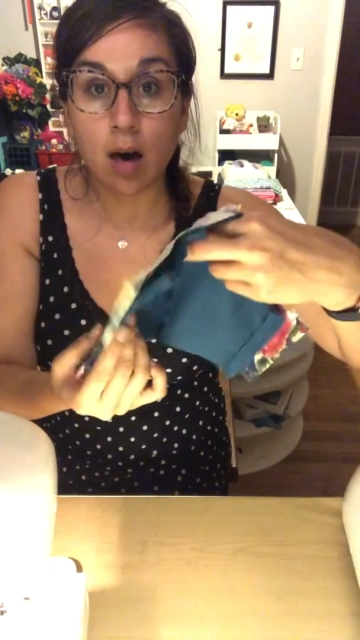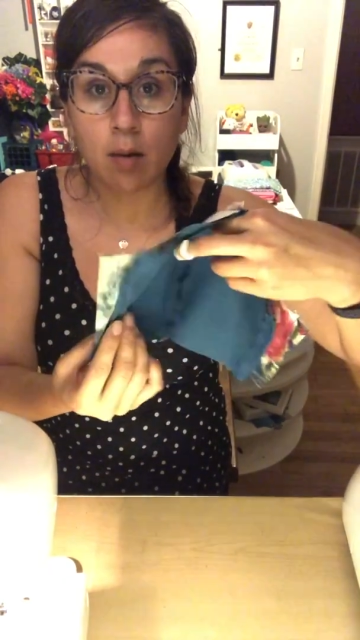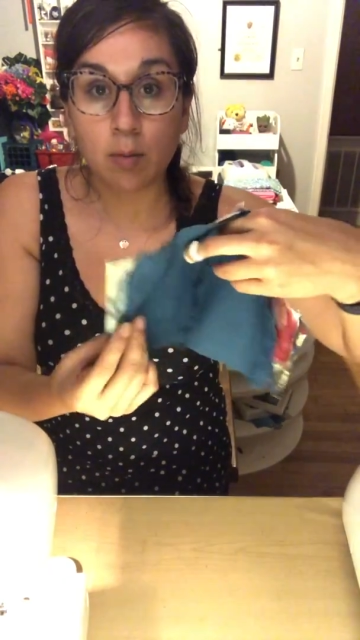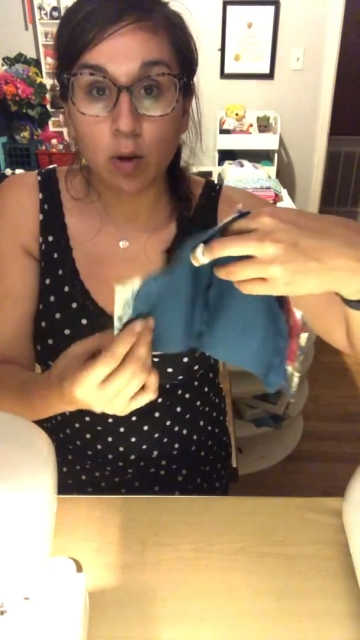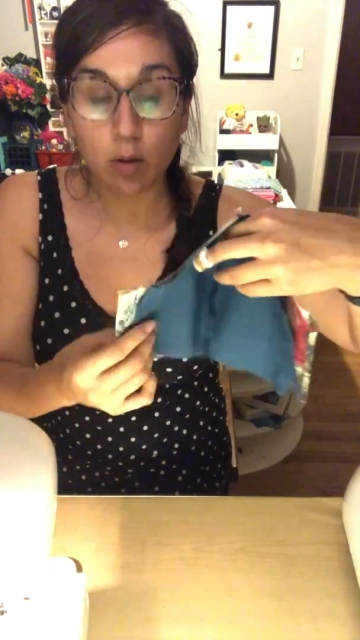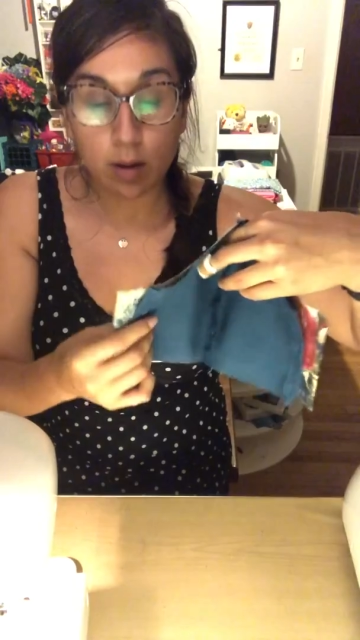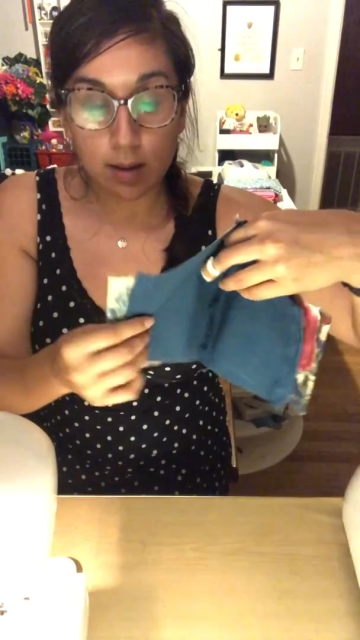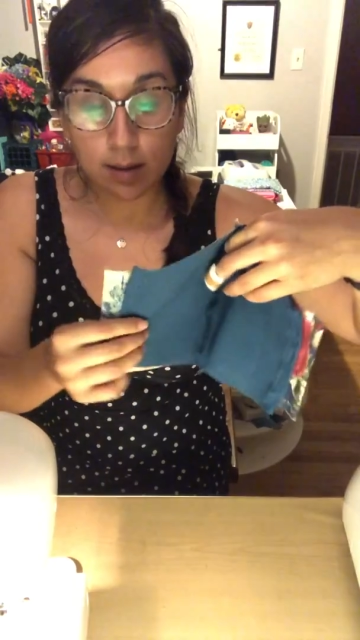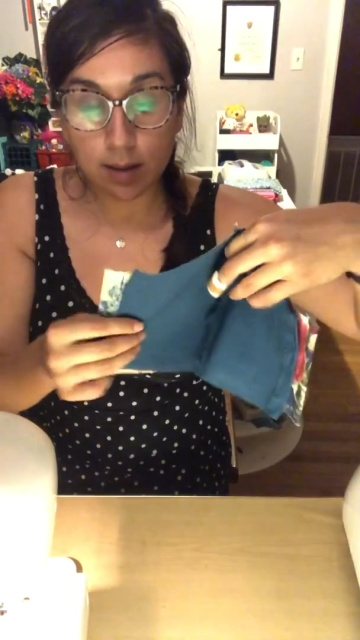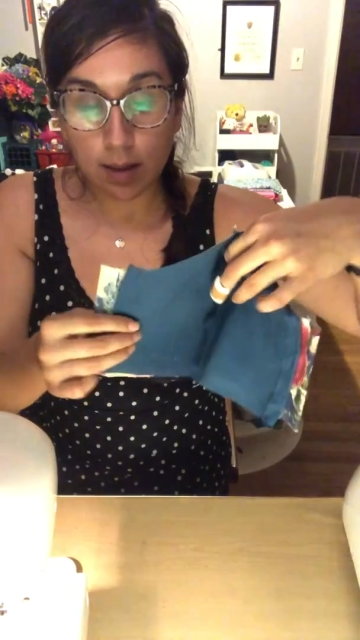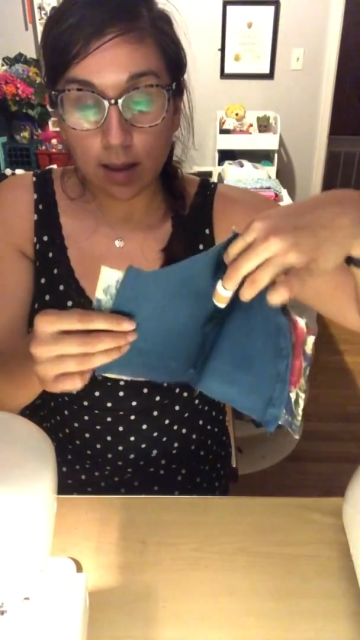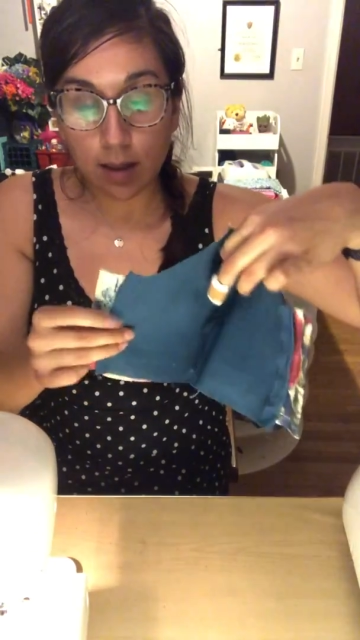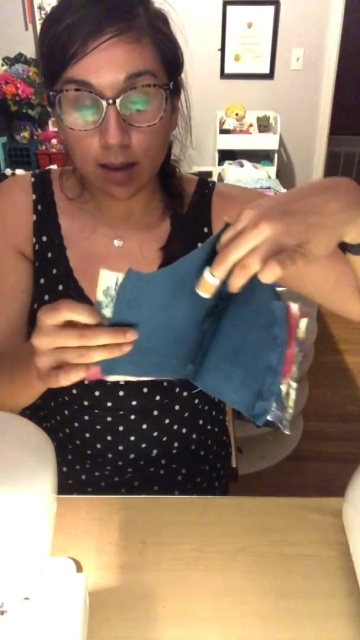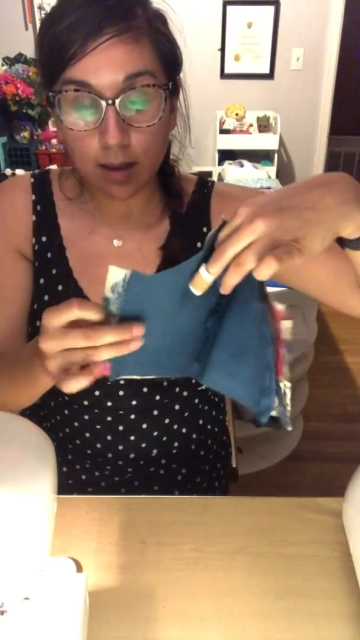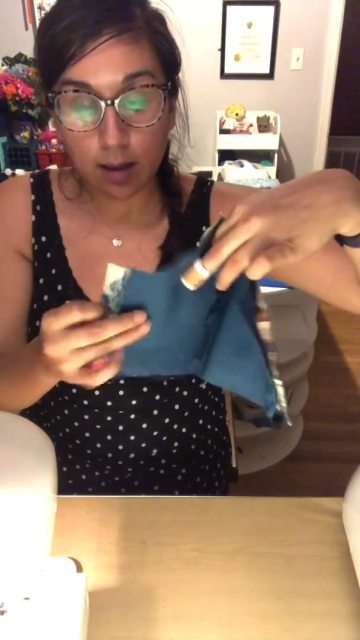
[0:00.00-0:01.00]
You can
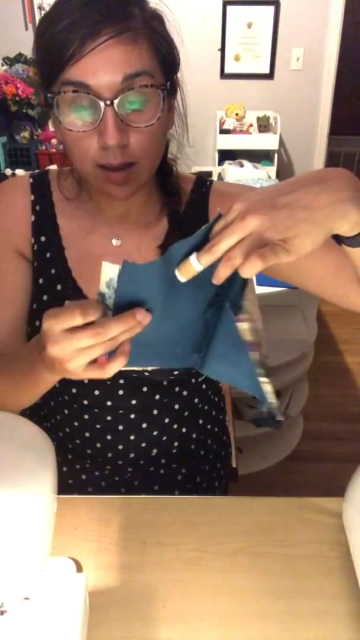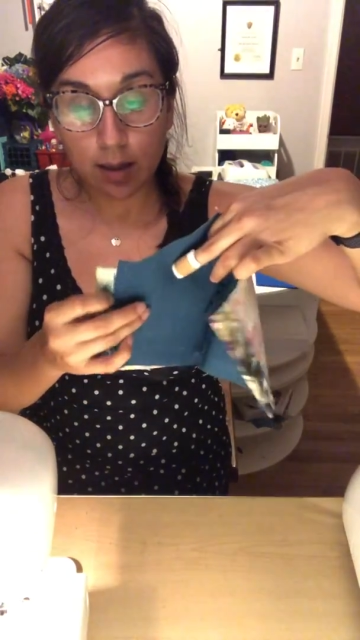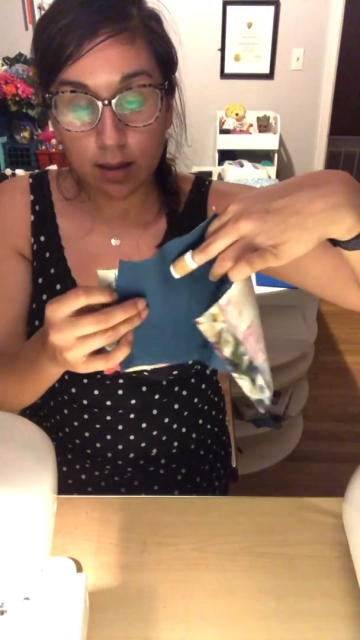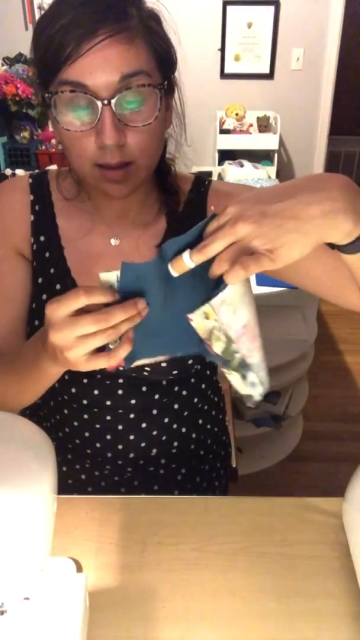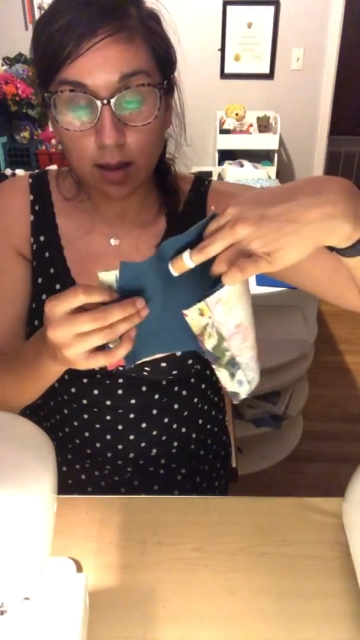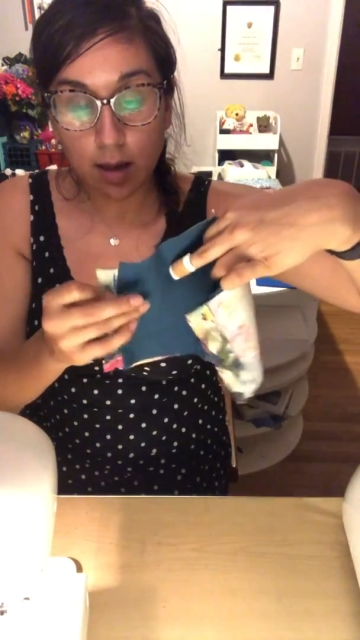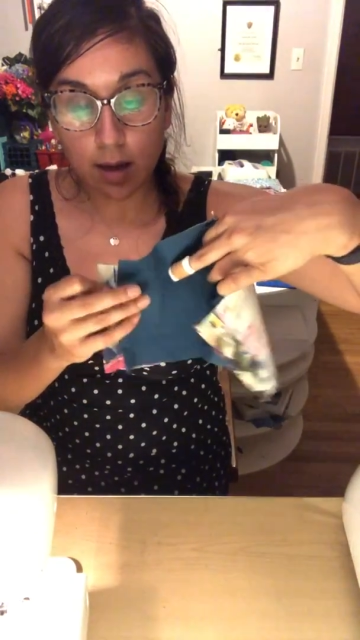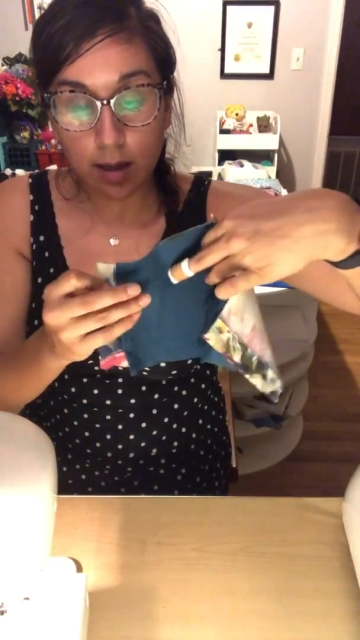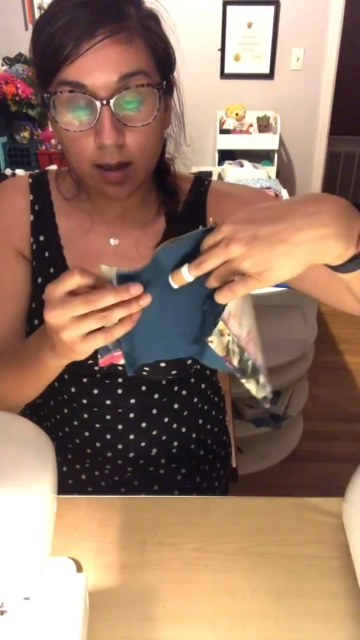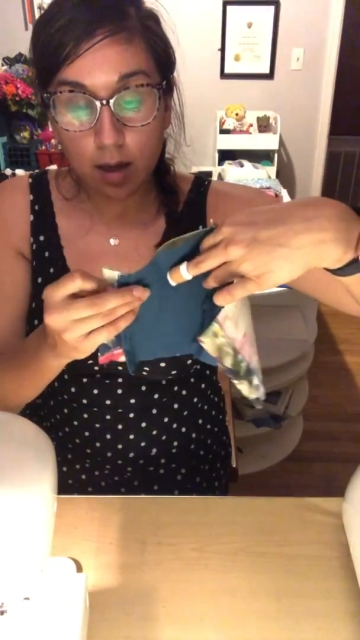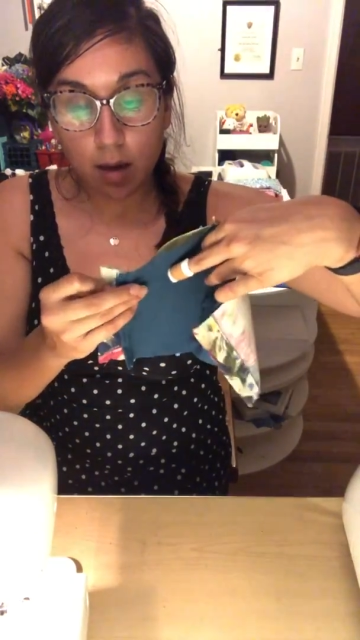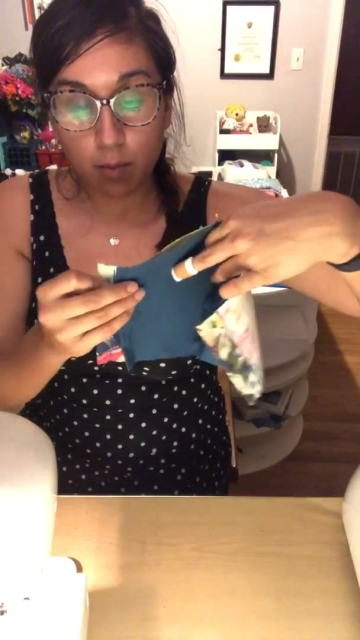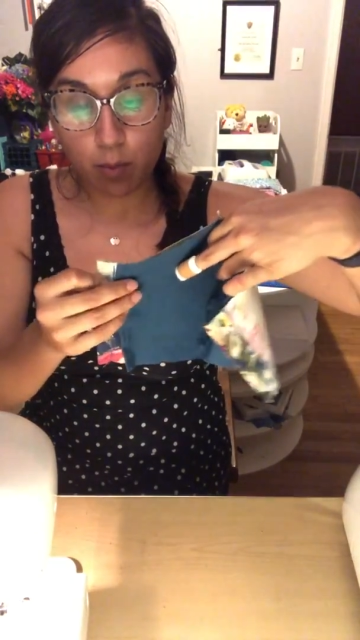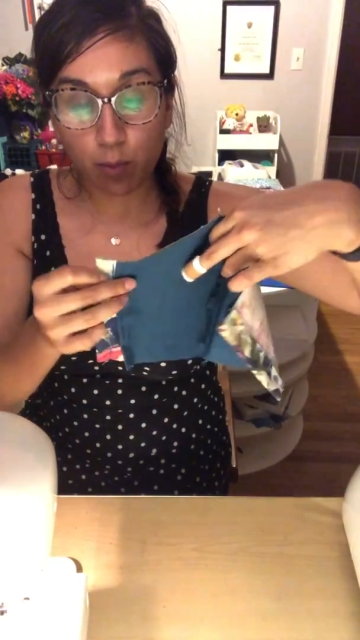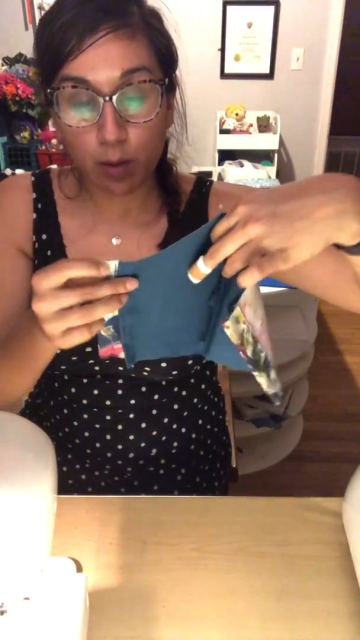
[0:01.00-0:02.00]
see that these line
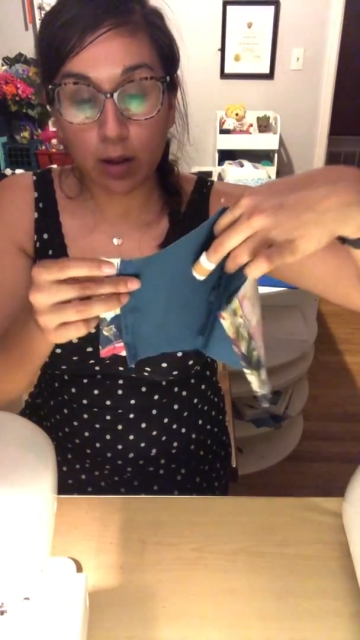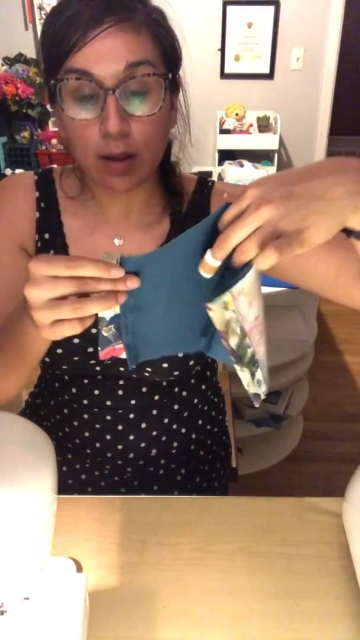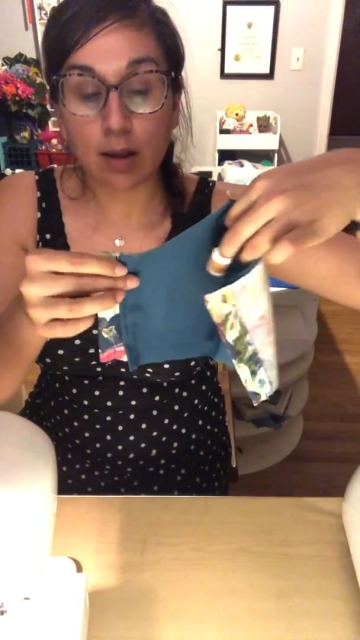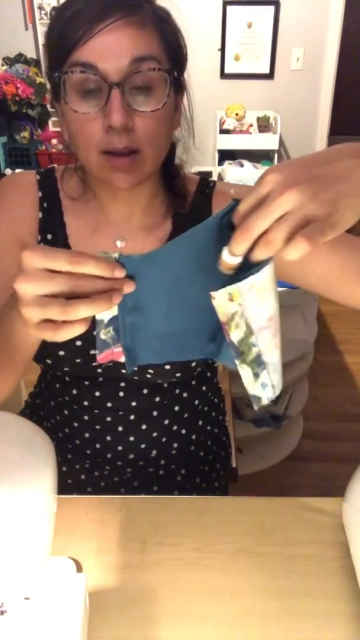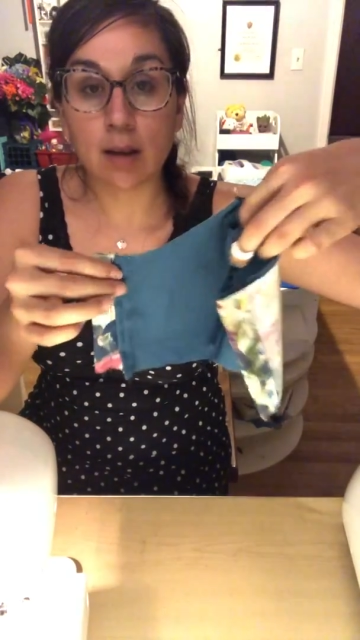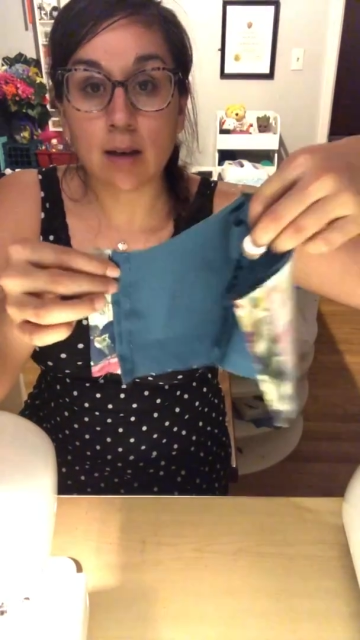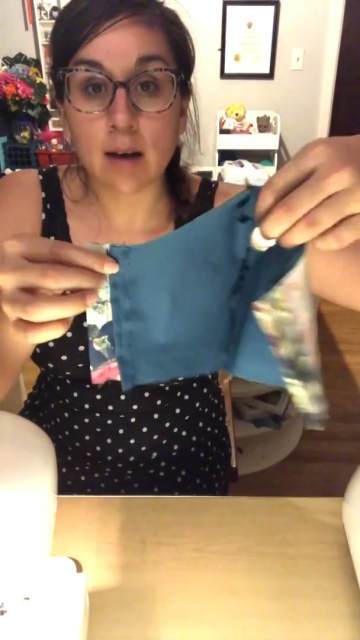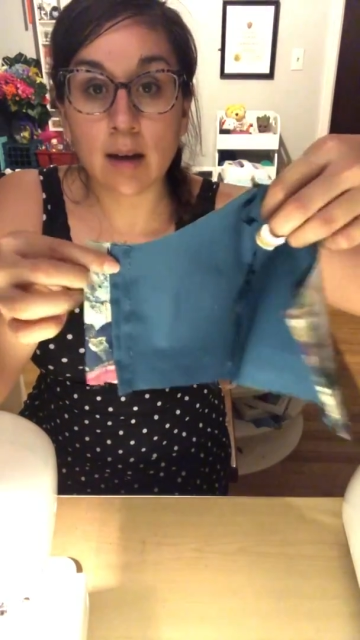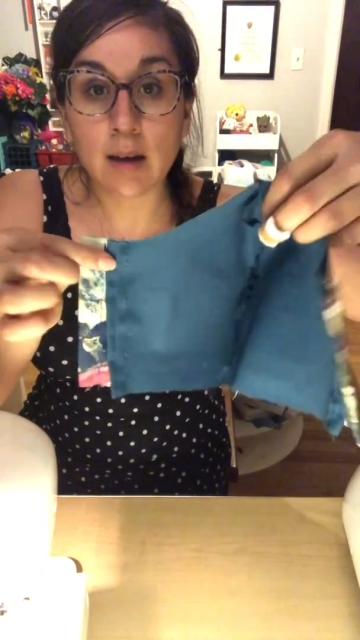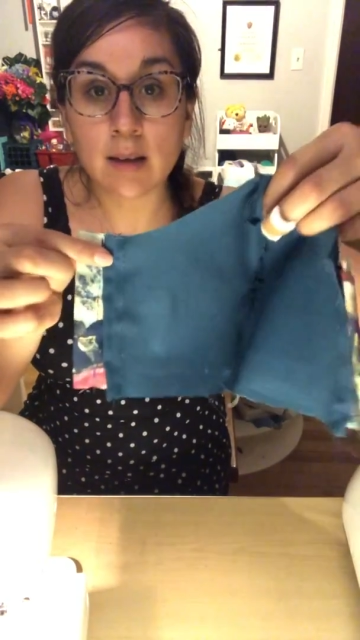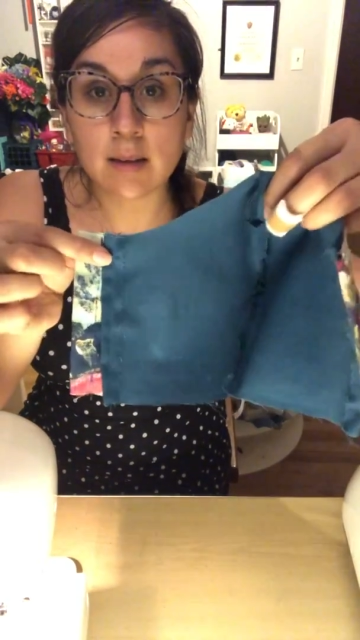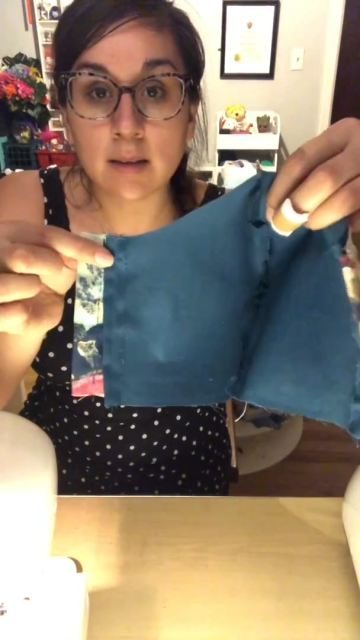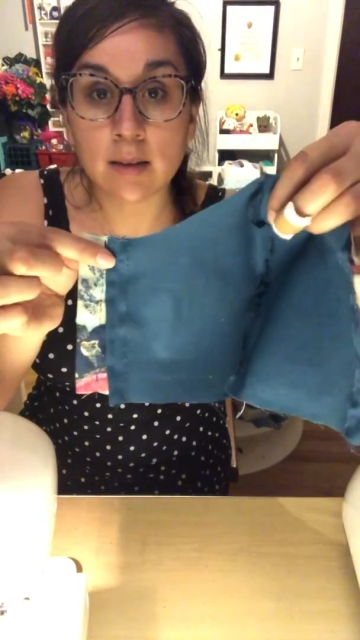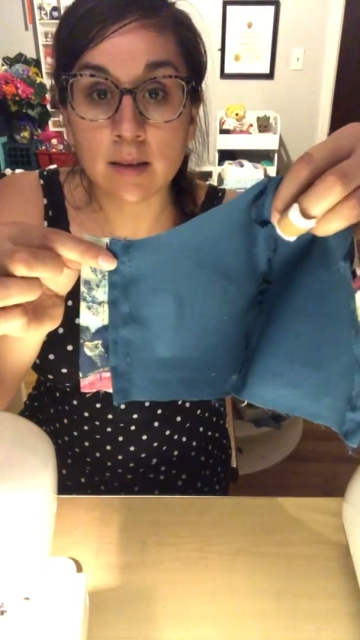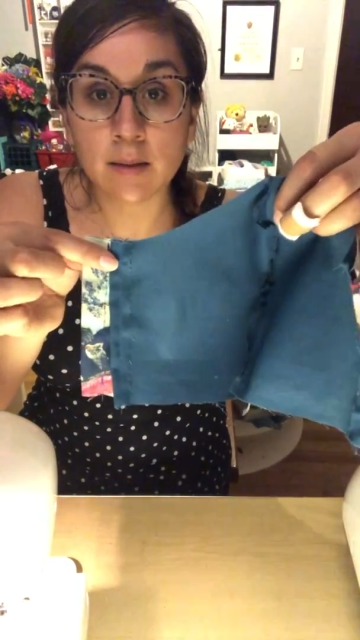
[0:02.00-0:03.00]
up really
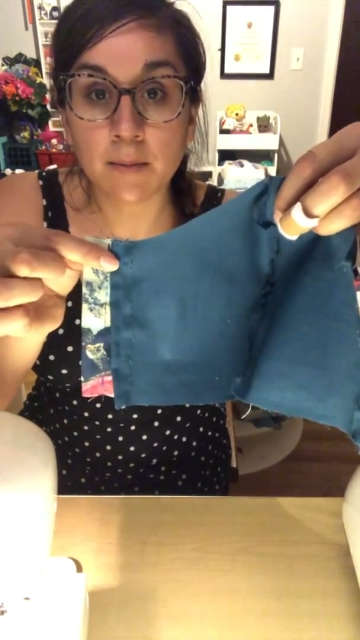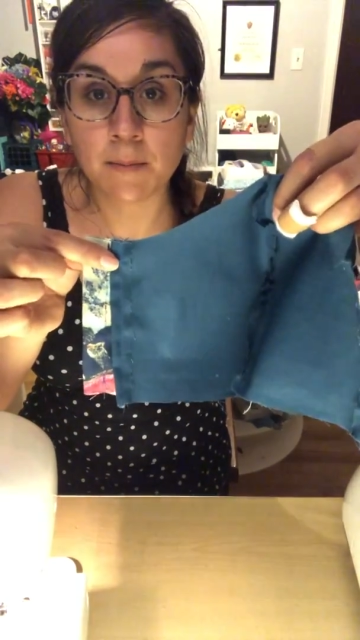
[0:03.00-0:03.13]
nice.